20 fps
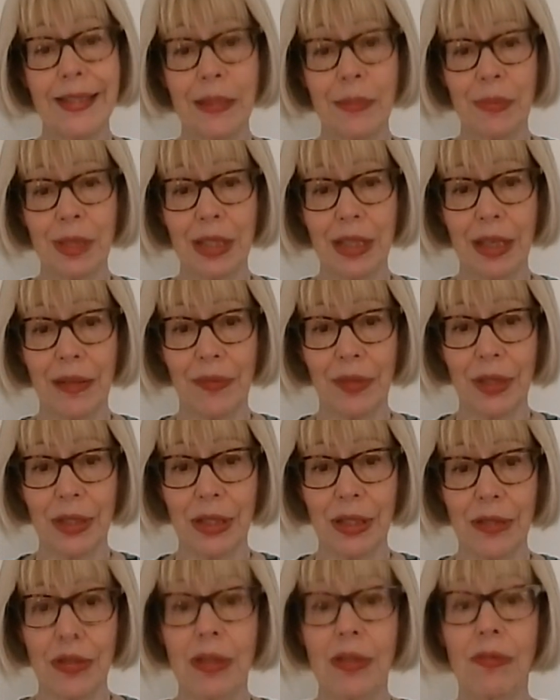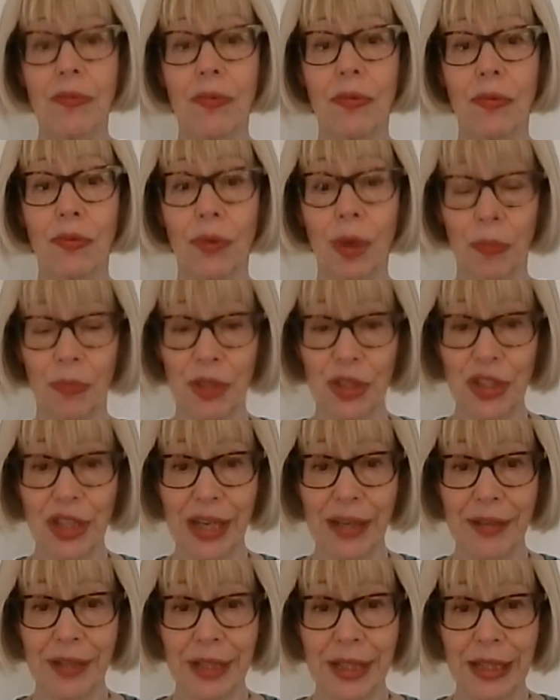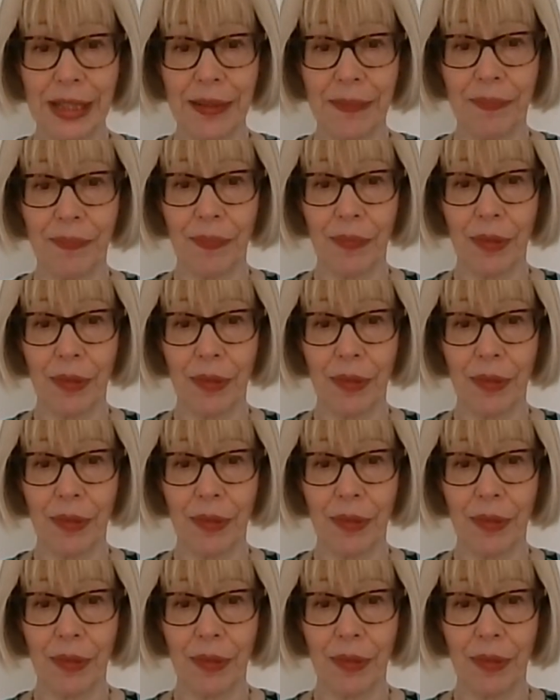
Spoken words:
Some services from the charity,